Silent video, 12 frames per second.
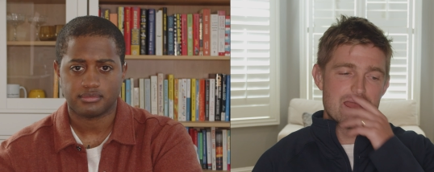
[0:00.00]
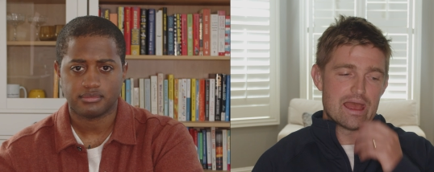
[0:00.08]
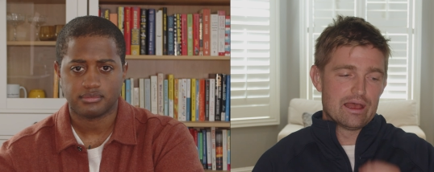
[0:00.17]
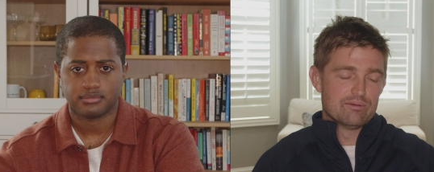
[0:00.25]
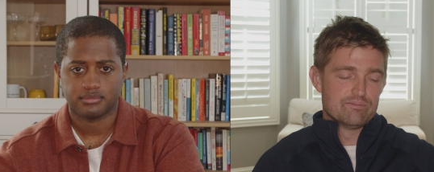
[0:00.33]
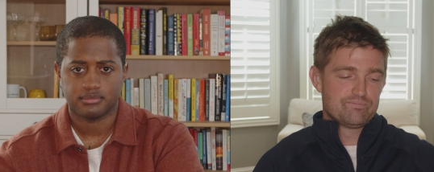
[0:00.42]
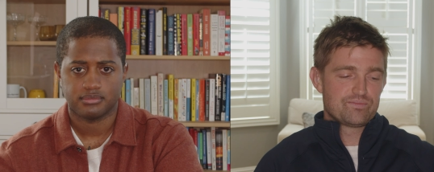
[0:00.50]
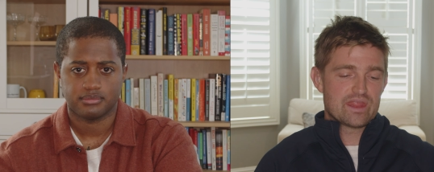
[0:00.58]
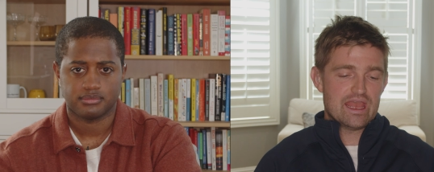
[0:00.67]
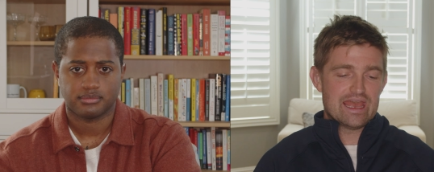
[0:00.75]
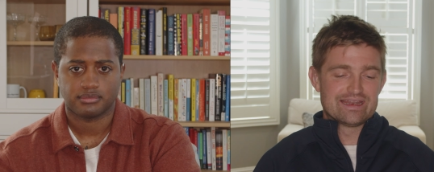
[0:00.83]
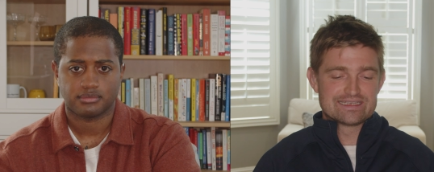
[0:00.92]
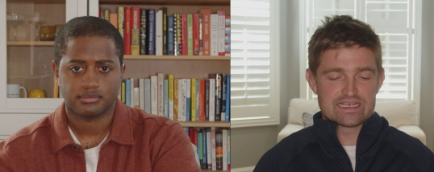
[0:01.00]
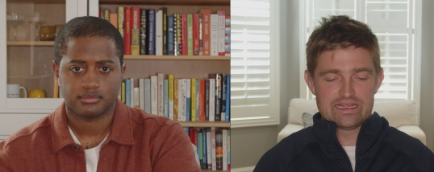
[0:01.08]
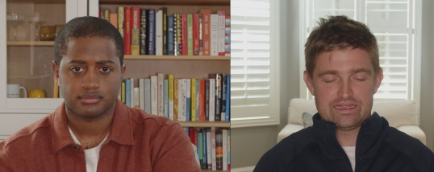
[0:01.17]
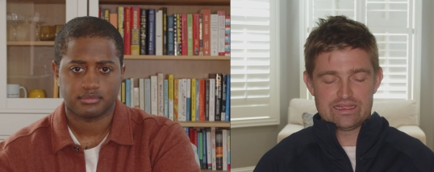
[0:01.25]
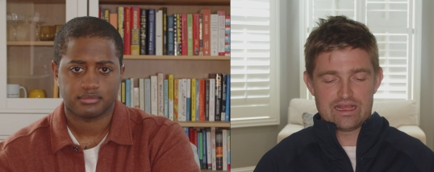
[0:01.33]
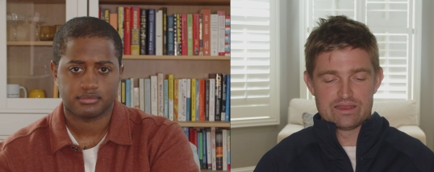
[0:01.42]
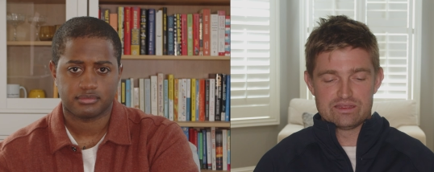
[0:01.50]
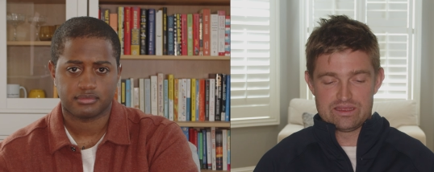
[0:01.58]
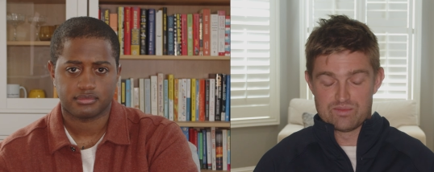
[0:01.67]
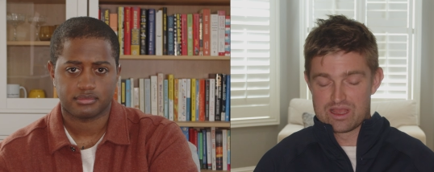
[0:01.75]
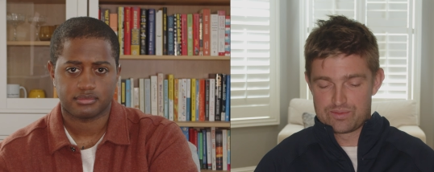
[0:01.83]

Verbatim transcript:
Speaker 1: um, and it's I, in my